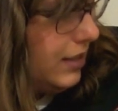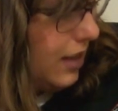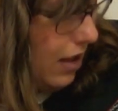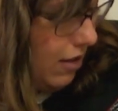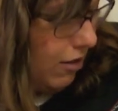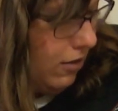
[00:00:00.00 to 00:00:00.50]

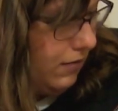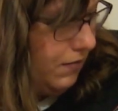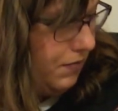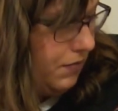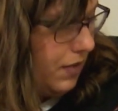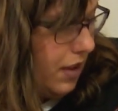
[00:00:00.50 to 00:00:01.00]
tell,
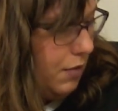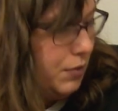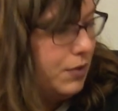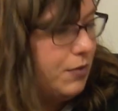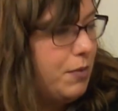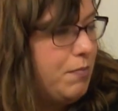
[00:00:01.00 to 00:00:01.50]
it
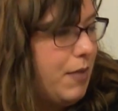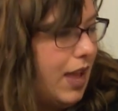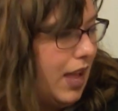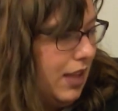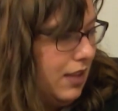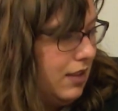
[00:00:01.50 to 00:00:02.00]
was from
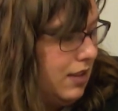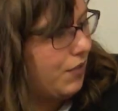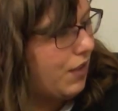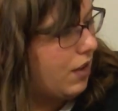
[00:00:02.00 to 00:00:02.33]
Maine.